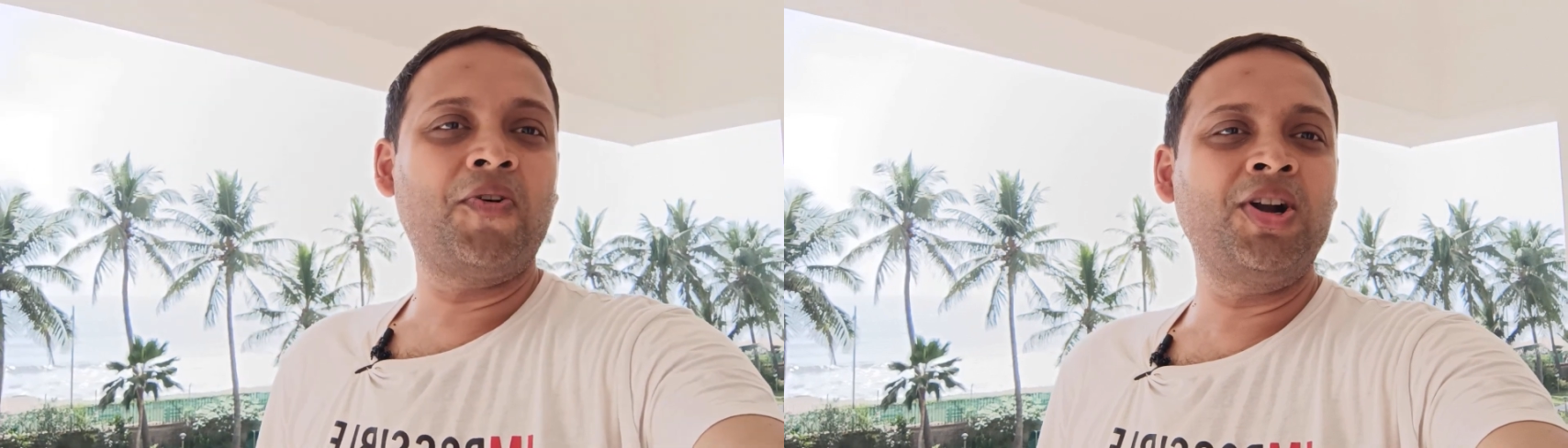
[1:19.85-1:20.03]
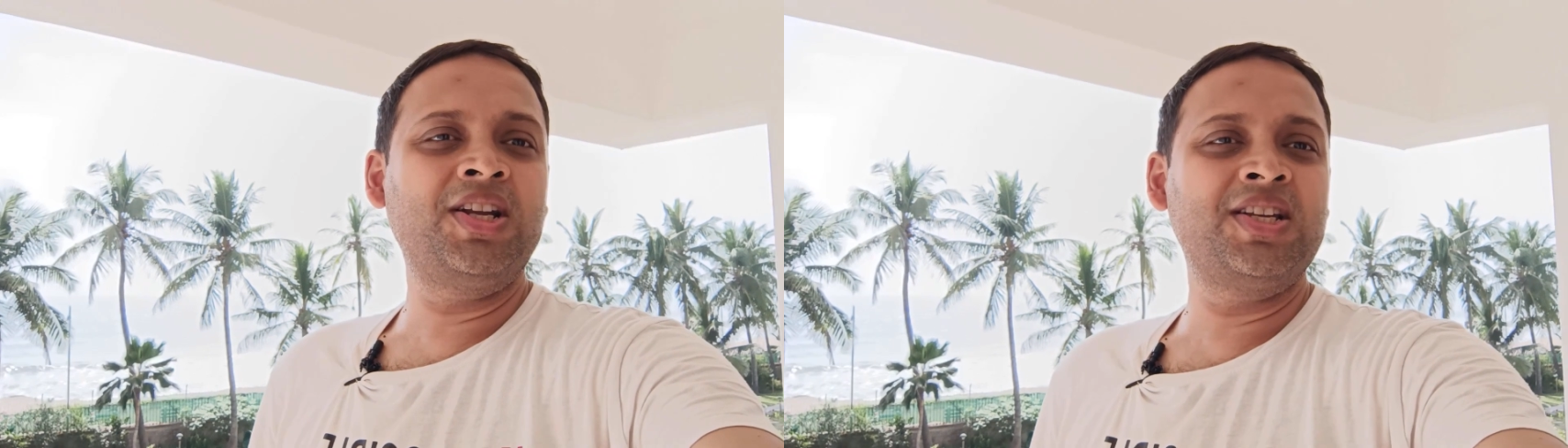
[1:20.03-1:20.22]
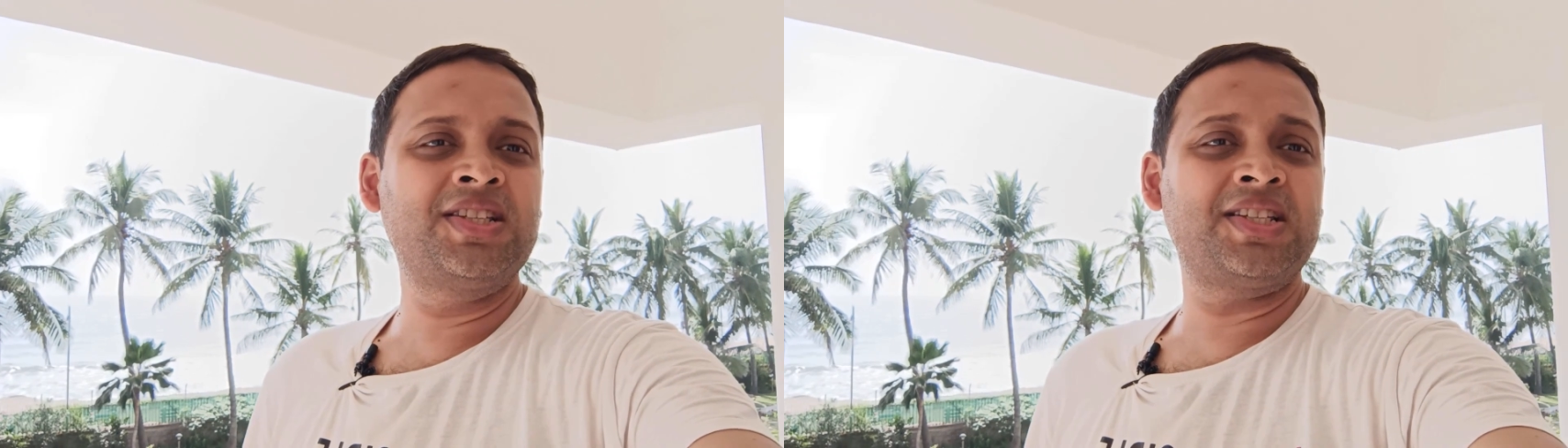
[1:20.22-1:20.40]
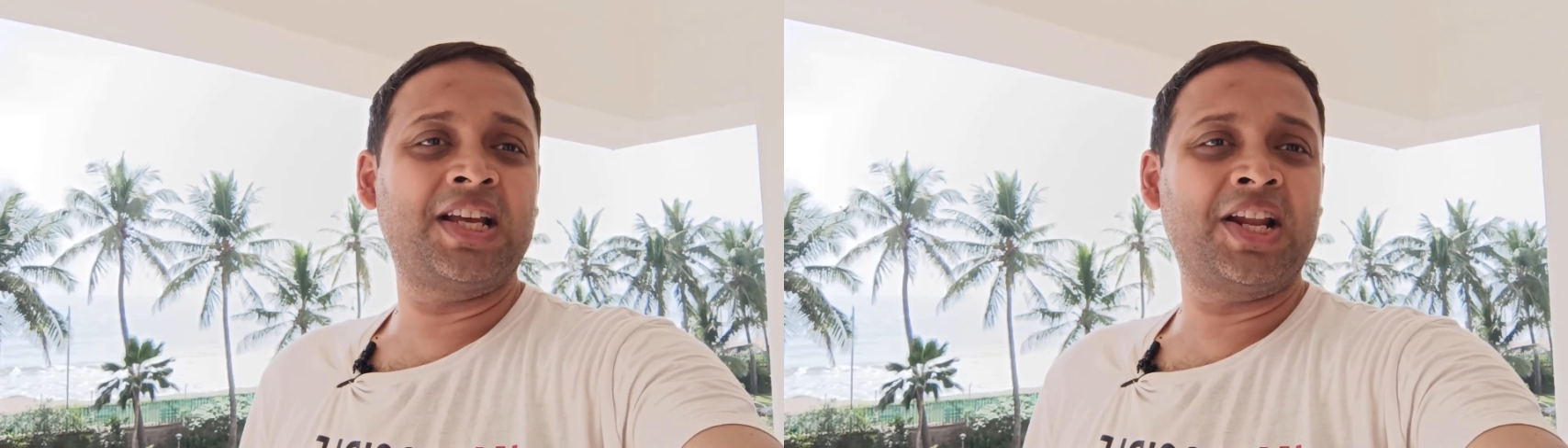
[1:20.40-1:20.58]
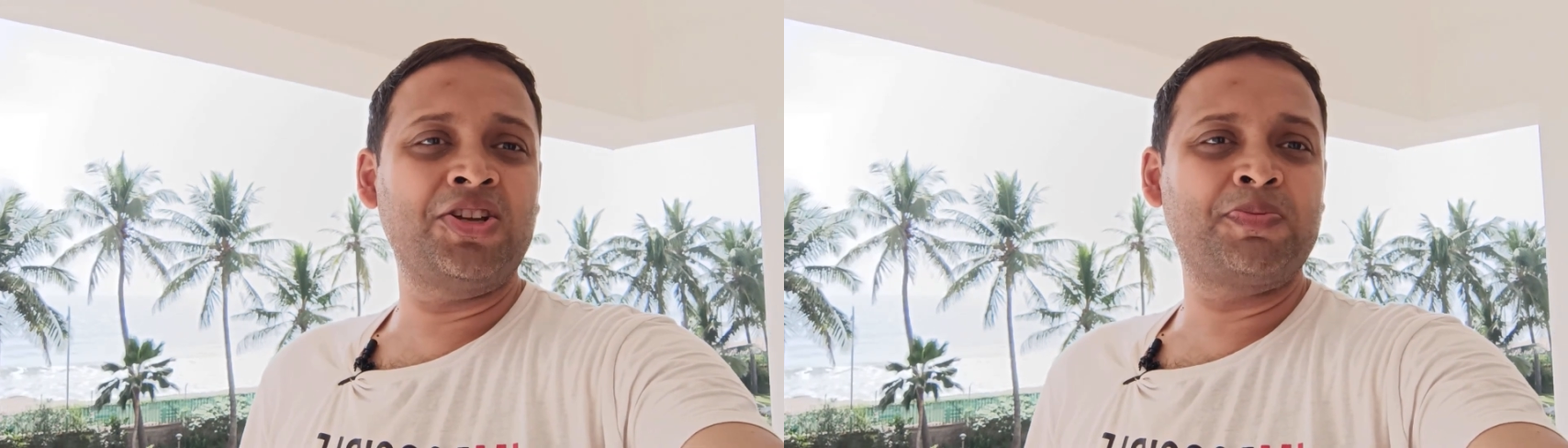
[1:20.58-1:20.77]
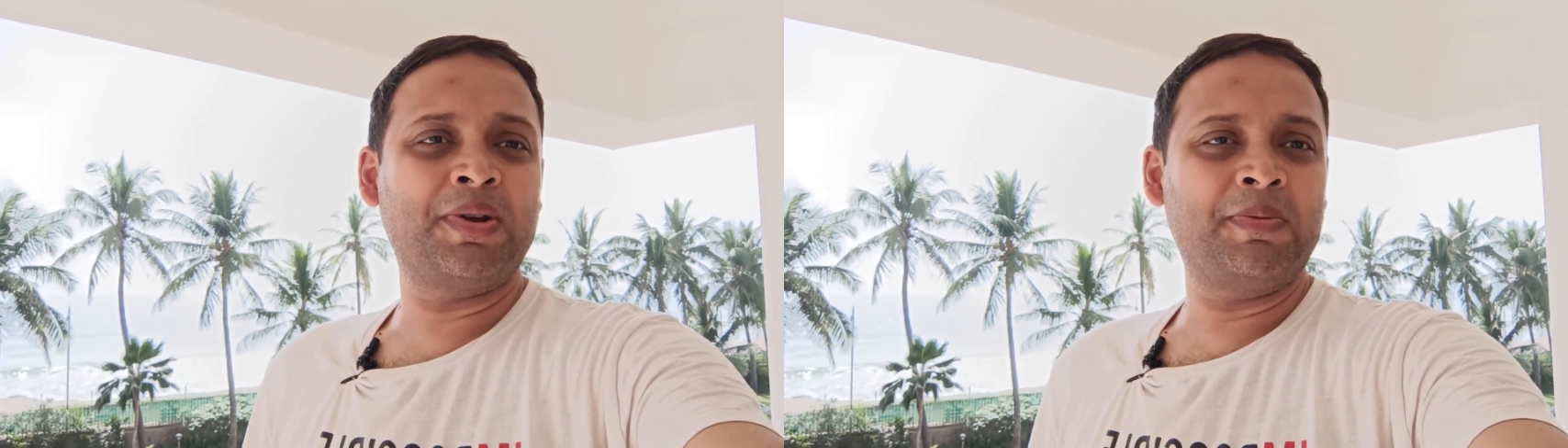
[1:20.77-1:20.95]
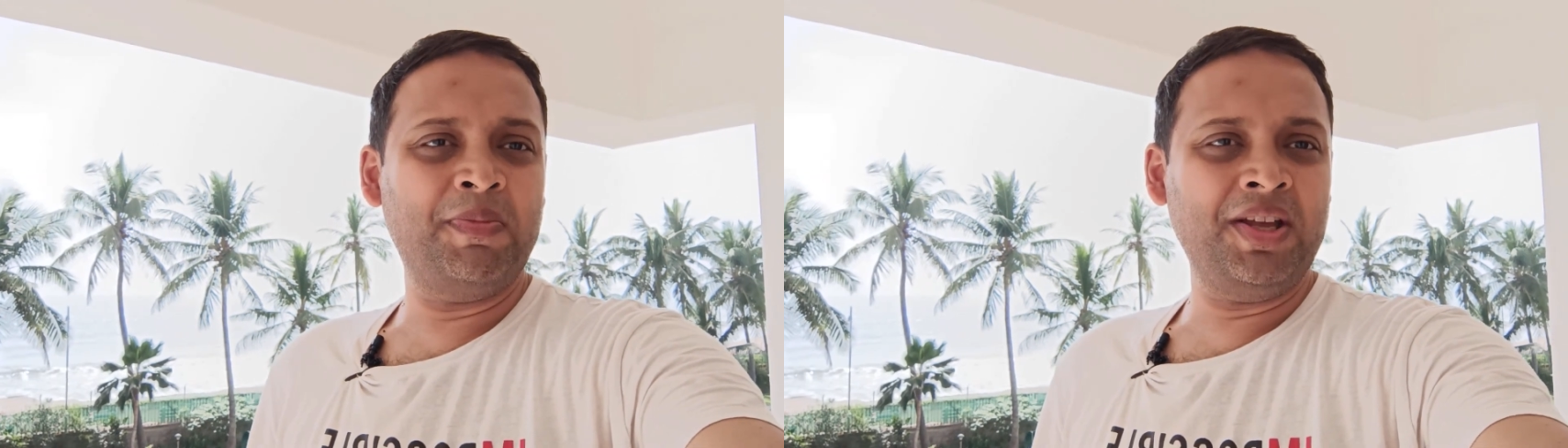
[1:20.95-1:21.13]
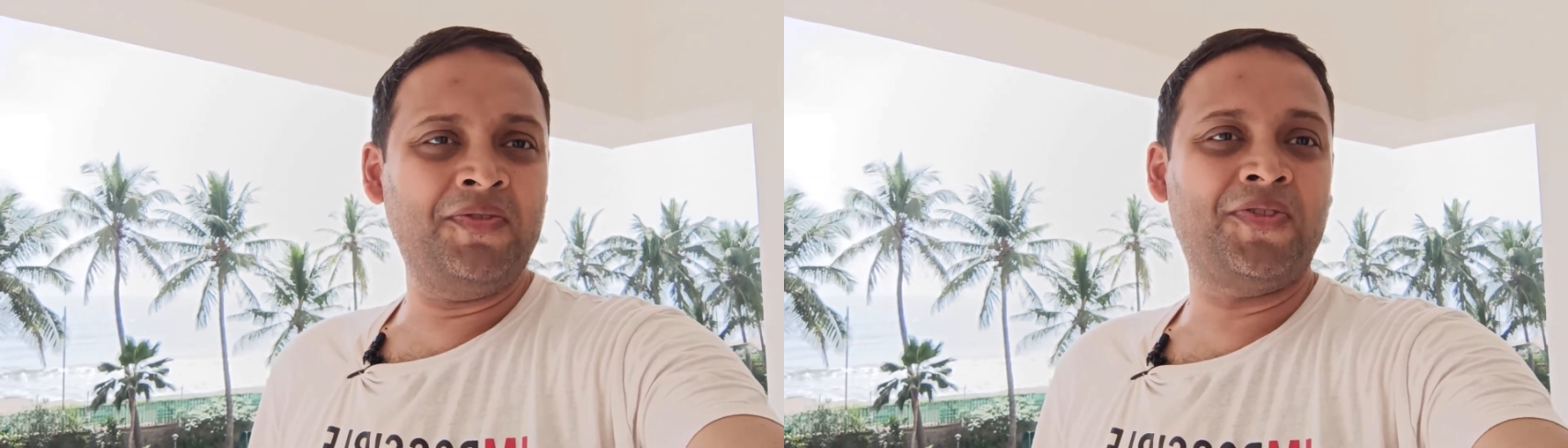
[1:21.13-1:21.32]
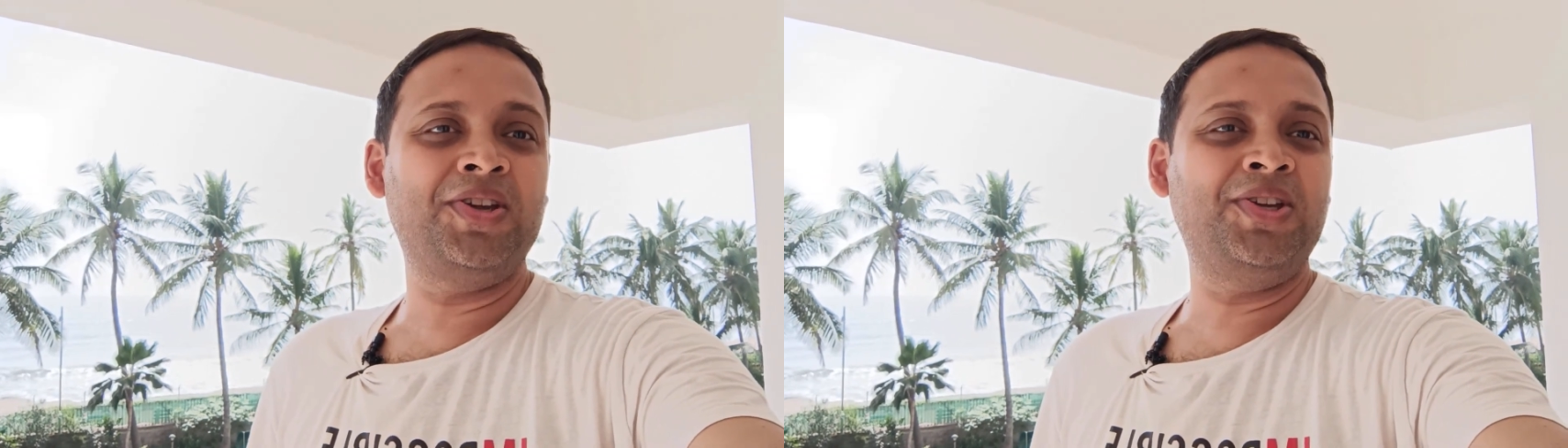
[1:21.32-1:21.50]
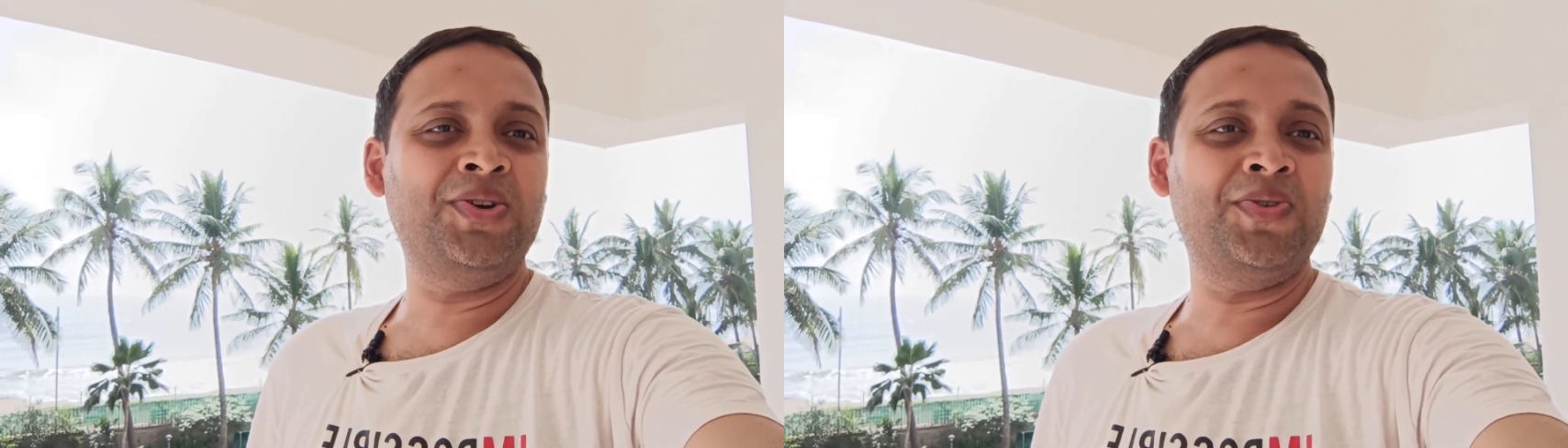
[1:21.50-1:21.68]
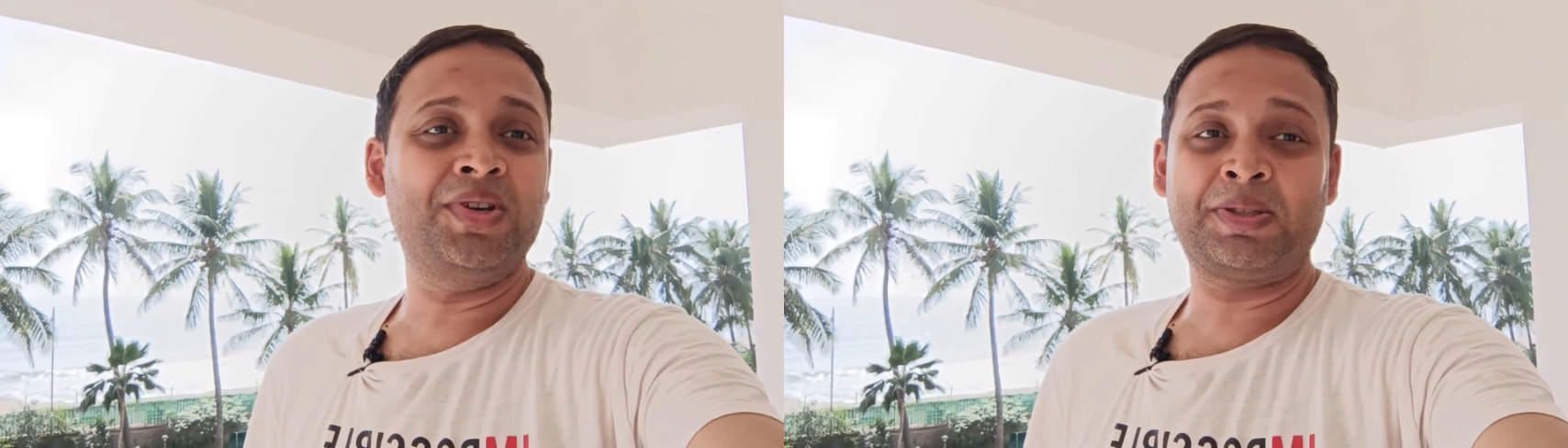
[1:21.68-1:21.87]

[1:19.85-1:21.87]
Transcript: what does this announcement mean for you,